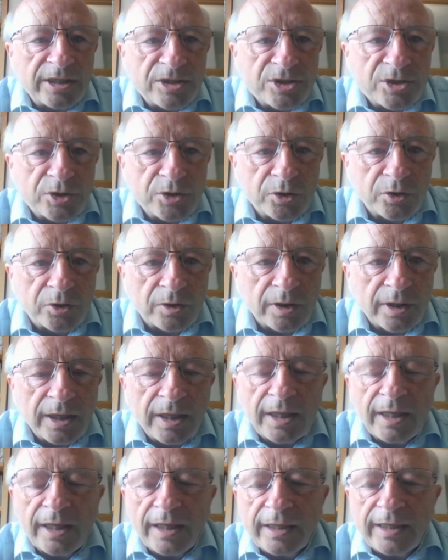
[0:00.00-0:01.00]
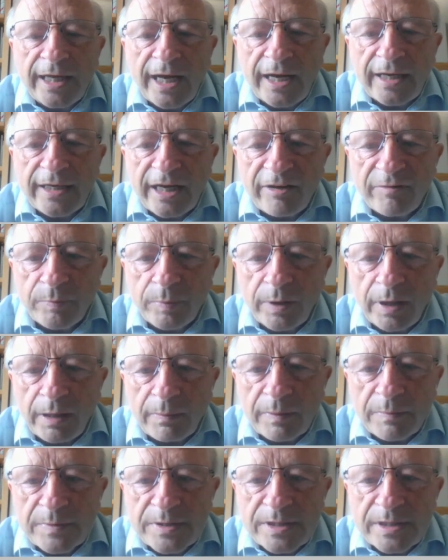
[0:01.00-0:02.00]
in school can have
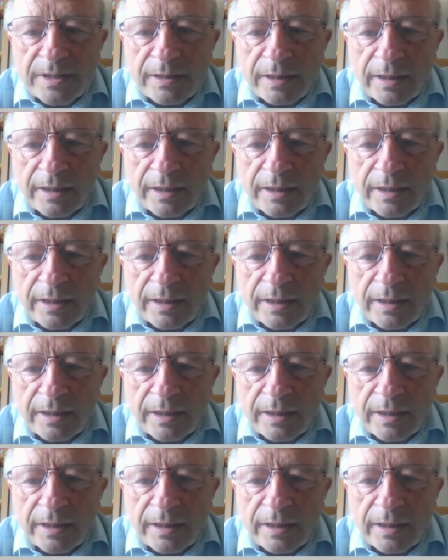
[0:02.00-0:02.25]
problems.